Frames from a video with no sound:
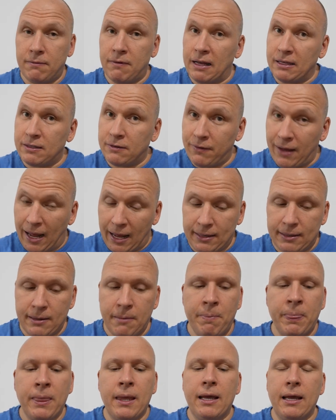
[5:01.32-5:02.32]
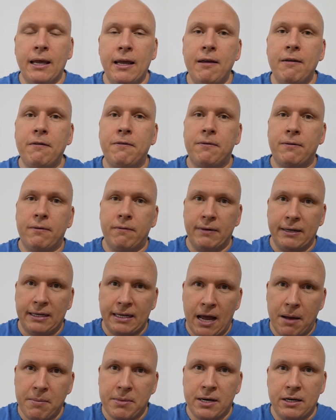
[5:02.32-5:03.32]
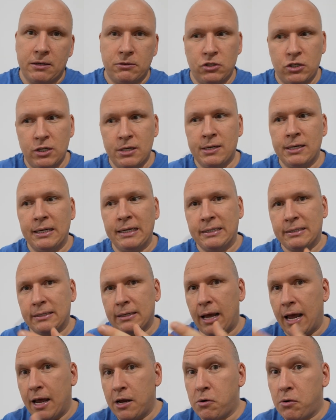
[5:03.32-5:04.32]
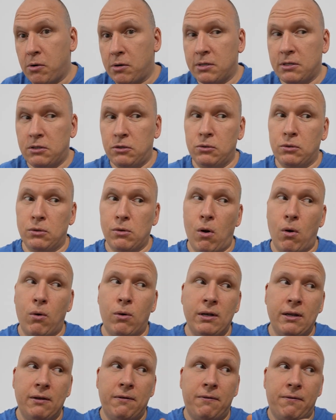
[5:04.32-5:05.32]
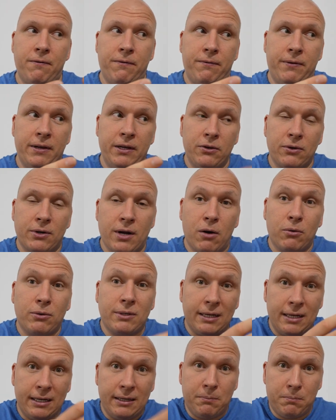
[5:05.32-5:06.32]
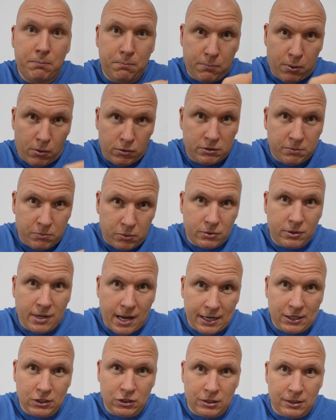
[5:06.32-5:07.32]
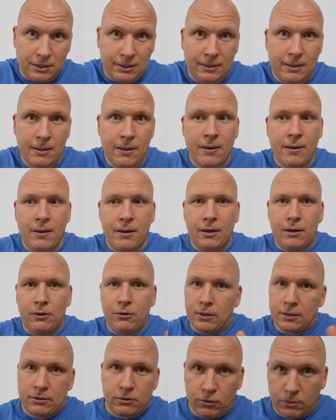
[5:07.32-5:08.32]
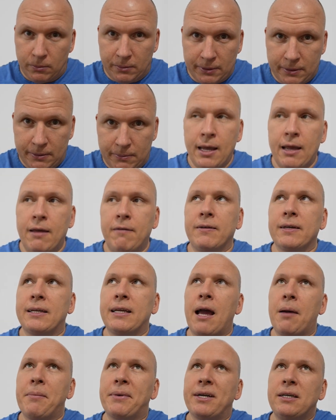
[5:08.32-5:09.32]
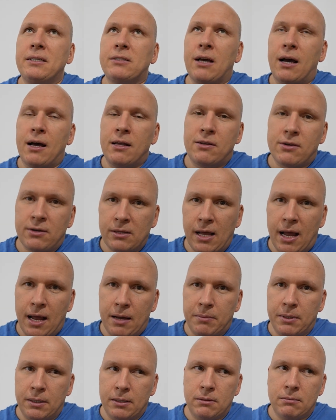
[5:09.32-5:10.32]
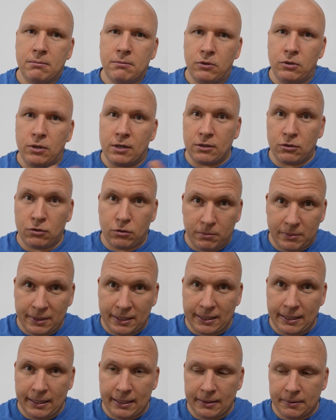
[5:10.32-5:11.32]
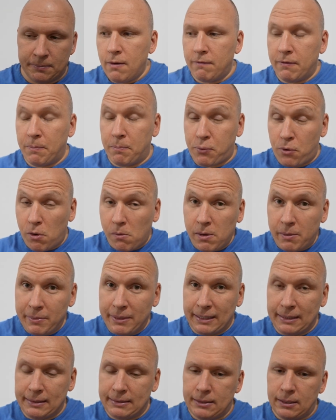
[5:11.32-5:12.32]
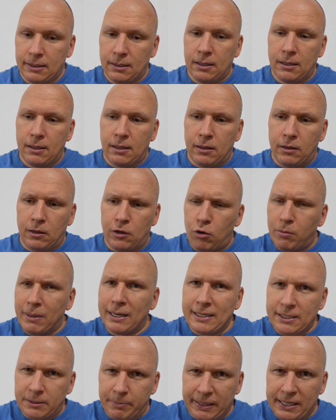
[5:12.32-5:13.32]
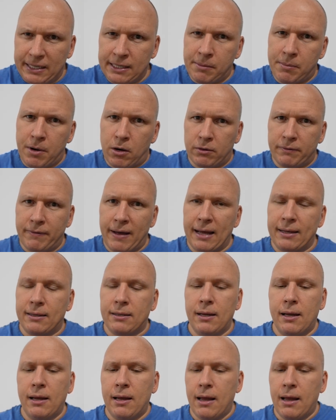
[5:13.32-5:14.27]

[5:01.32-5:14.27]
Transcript: that's that. If the camera generates errors you'll only figure out in post-production, you are doomed. If the camera is unreliable, you are doomed again. The problem is, nobody is speaking about that.